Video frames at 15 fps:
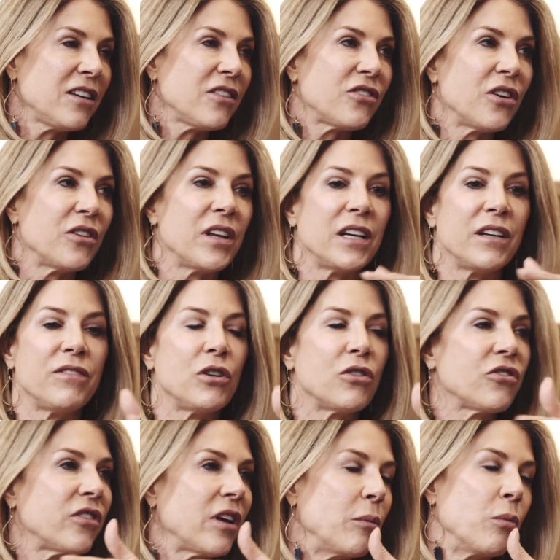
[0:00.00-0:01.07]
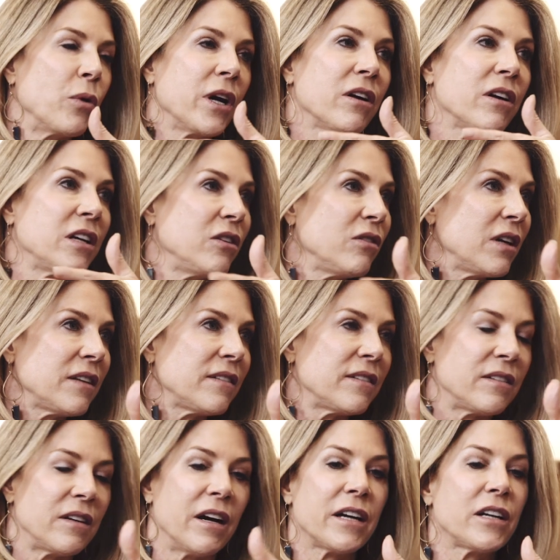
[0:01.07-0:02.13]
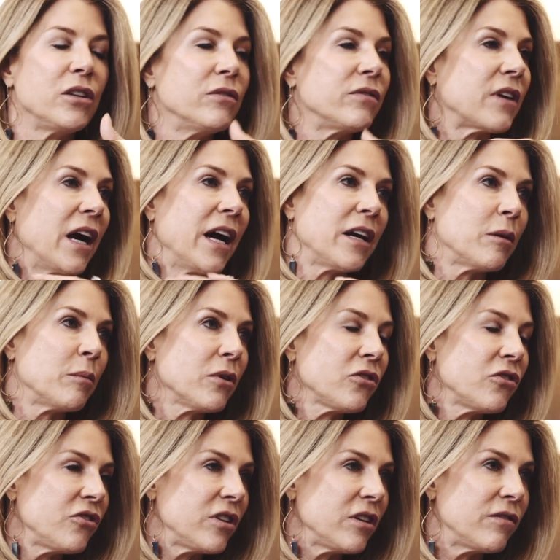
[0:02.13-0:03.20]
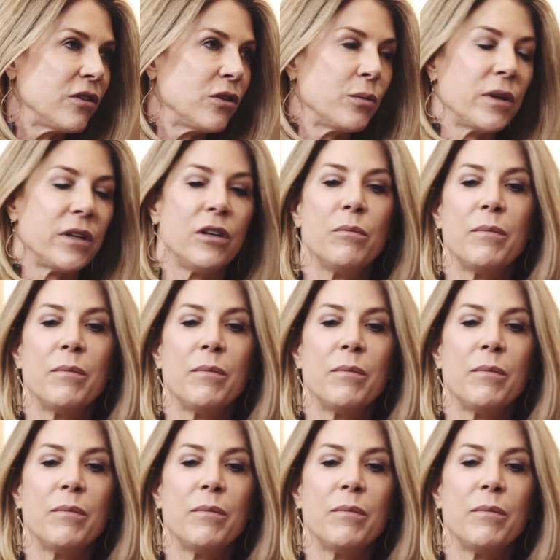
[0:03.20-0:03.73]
So that if you're somewhere and you get stuck, you've got emergency food with you.